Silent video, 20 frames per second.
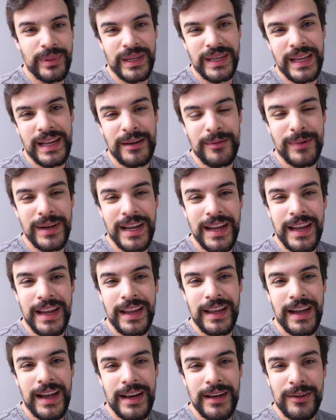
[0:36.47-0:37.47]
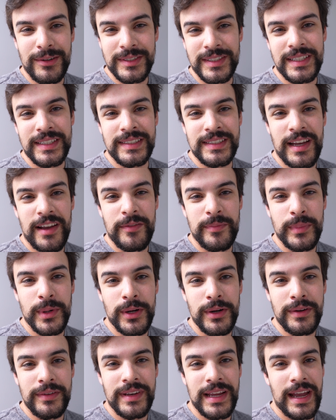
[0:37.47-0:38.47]
But anyway, I know since I've
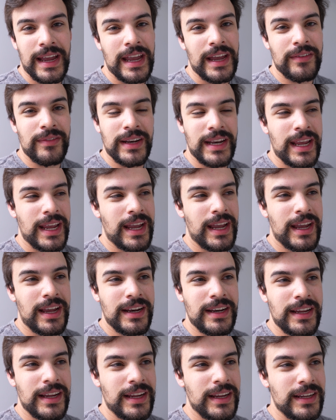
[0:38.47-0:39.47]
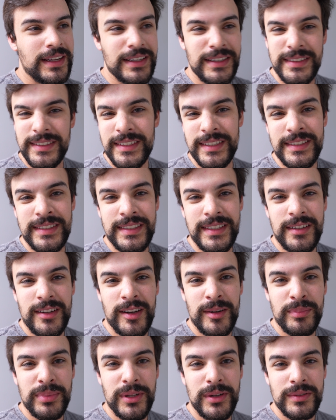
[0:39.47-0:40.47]
moved, I haven't had a consistent
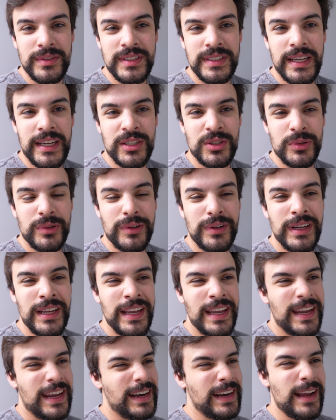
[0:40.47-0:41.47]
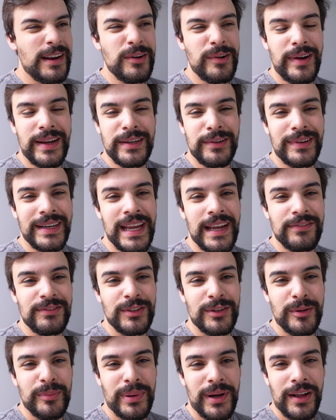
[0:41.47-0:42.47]
upload schedule. And I know I don't have
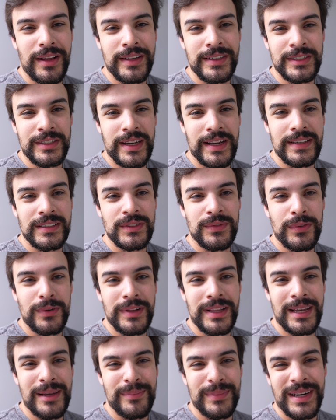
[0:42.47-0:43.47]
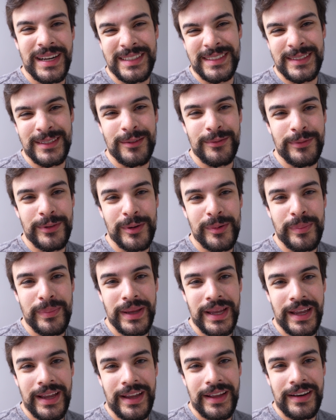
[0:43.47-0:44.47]
to apologize for that, but I still feel
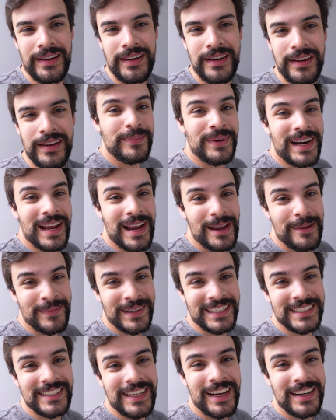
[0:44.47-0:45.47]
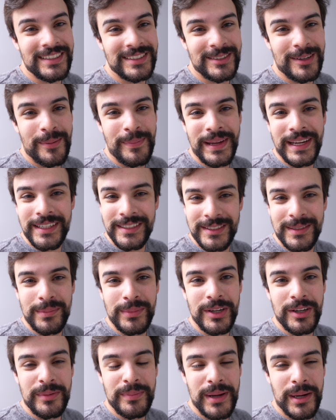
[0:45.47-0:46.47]
bad. But I am excited to start making
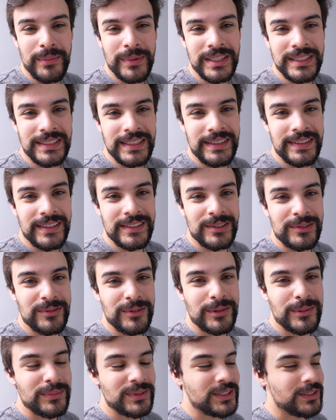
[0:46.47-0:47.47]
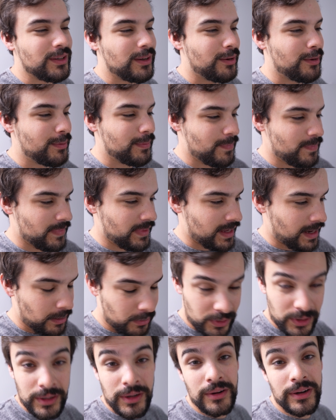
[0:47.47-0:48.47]
some good memories in this room. So
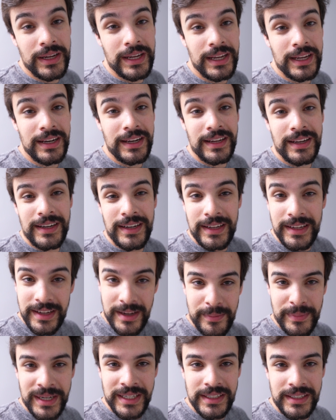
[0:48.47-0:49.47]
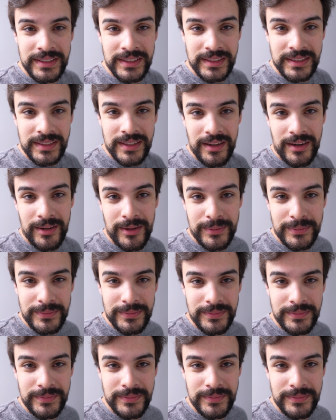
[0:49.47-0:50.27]
I'm gonna go ahead and get my desk set up.